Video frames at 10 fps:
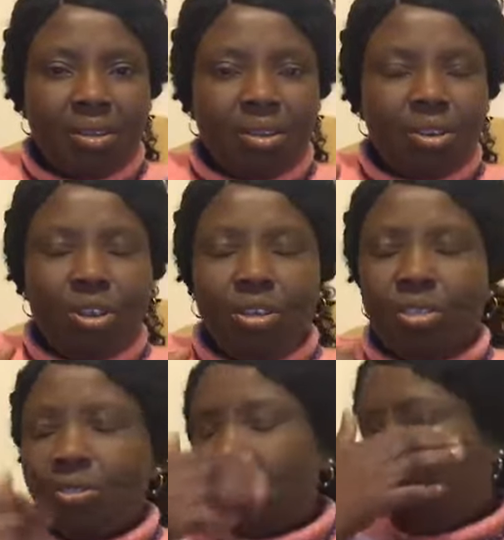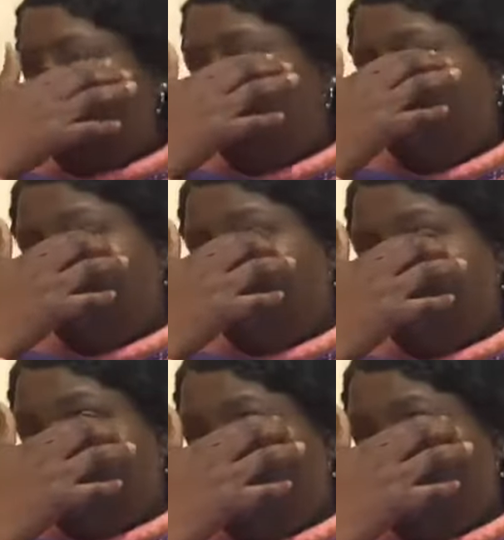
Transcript: Glory to Jesus.